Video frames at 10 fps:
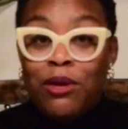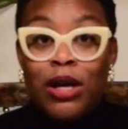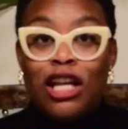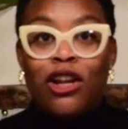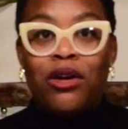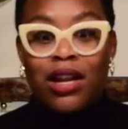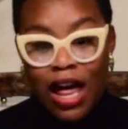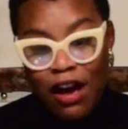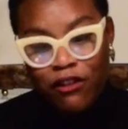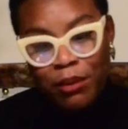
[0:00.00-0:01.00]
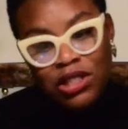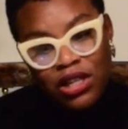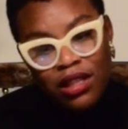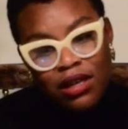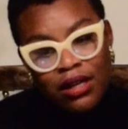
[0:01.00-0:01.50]
we can learn a lot from
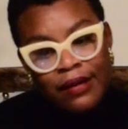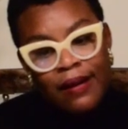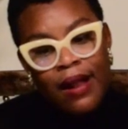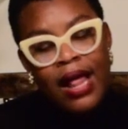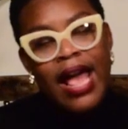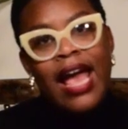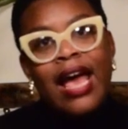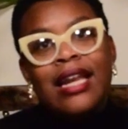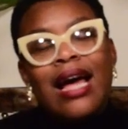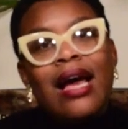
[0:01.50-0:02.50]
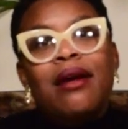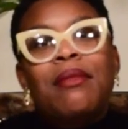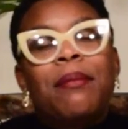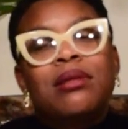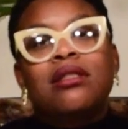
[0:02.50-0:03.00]
each other. And I am
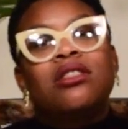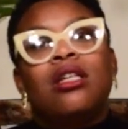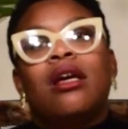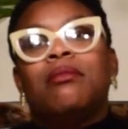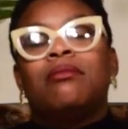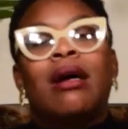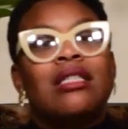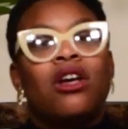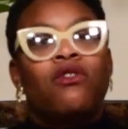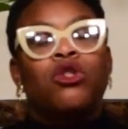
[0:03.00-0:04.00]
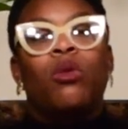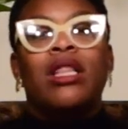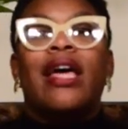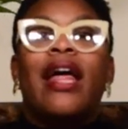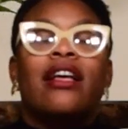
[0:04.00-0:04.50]
not positioning myself as
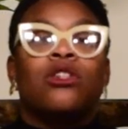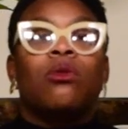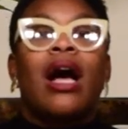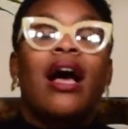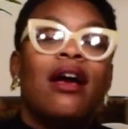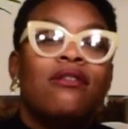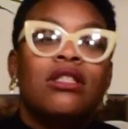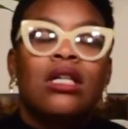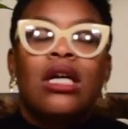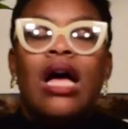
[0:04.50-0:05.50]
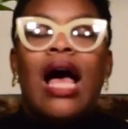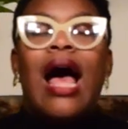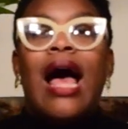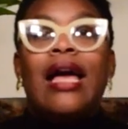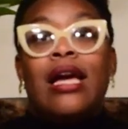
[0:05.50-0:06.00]
one that has arrived.
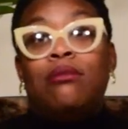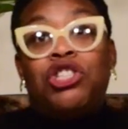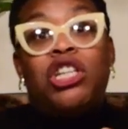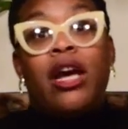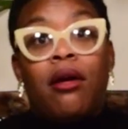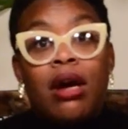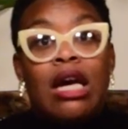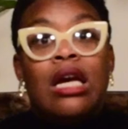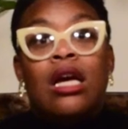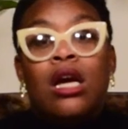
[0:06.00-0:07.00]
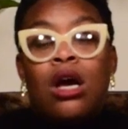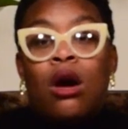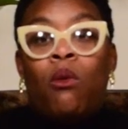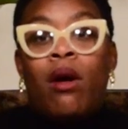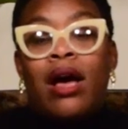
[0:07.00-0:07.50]
I am sharing
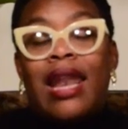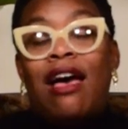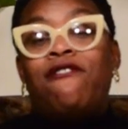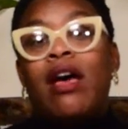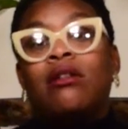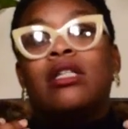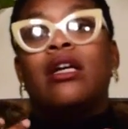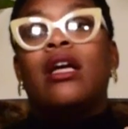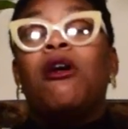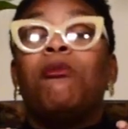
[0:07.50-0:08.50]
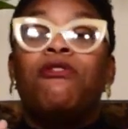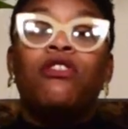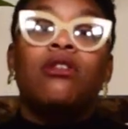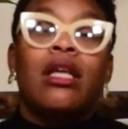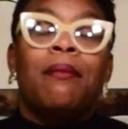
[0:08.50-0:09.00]
what I found
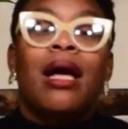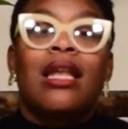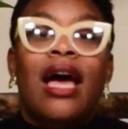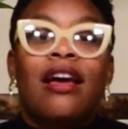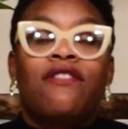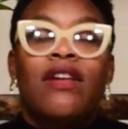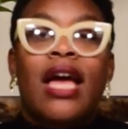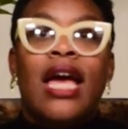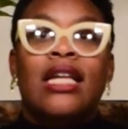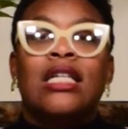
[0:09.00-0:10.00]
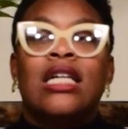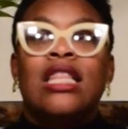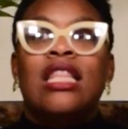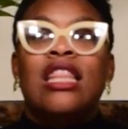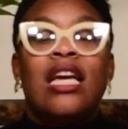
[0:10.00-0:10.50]
helpful in my life and
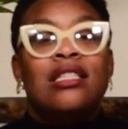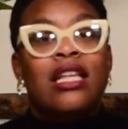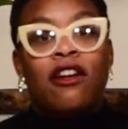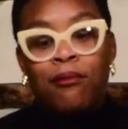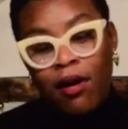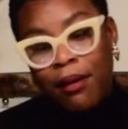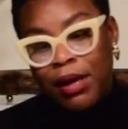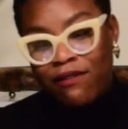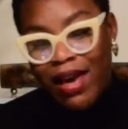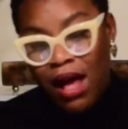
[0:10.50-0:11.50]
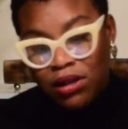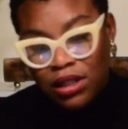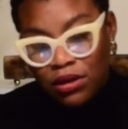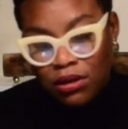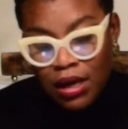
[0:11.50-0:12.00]
the things that have brought me
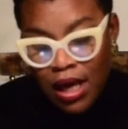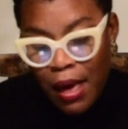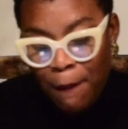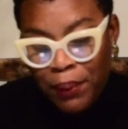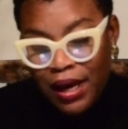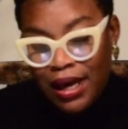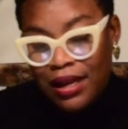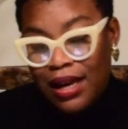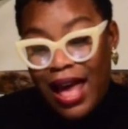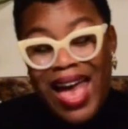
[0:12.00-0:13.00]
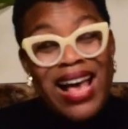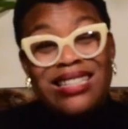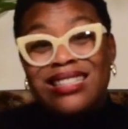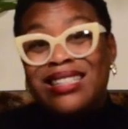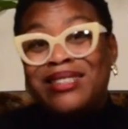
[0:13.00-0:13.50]
value. But
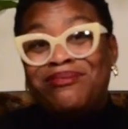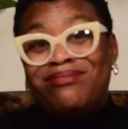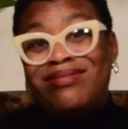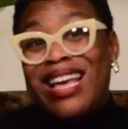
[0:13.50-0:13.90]
as a